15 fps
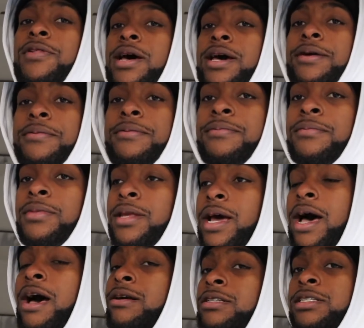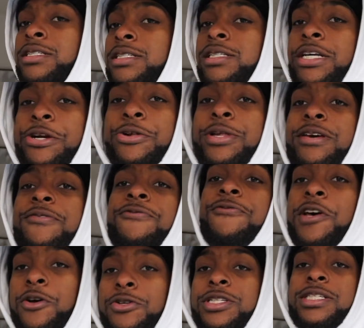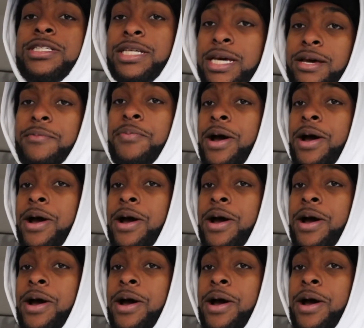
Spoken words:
Like, I just literally felt sick,